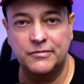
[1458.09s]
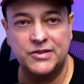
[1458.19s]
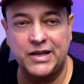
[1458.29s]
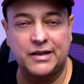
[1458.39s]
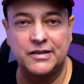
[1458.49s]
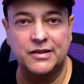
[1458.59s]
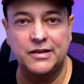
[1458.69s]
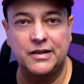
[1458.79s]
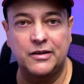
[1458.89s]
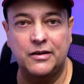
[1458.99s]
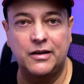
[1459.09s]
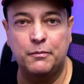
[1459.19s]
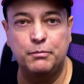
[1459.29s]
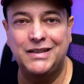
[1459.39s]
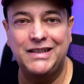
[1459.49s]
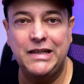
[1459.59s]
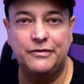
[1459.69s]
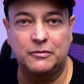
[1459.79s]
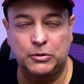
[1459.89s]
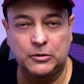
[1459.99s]
second to none, are
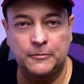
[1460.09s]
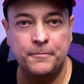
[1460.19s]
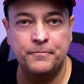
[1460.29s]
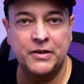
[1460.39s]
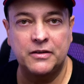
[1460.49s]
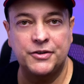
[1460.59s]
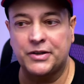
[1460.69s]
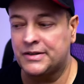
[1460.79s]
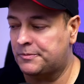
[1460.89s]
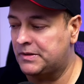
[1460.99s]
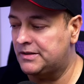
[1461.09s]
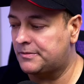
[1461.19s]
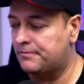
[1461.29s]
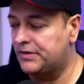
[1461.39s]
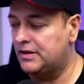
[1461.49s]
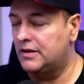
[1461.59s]
unbelievable shutter speeds.